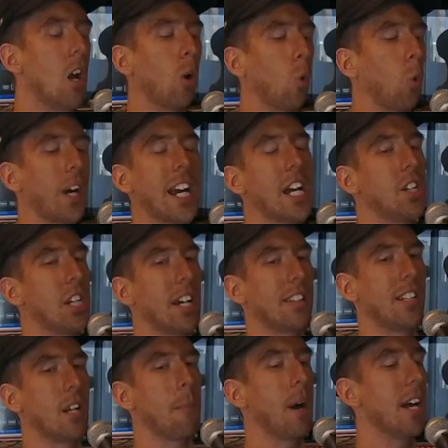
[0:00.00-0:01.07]

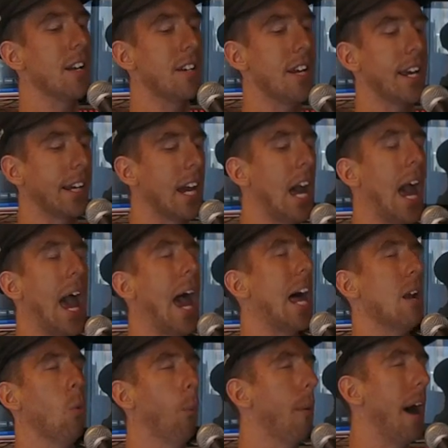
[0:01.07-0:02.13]
readjusting my dick
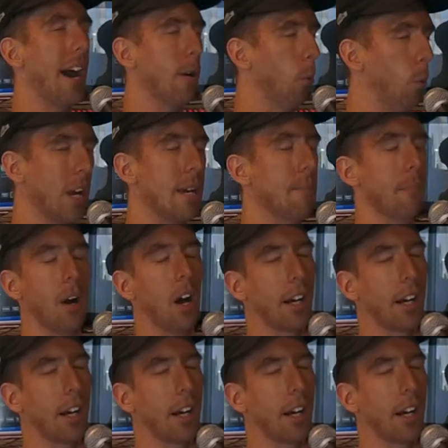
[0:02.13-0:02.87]
at my whim.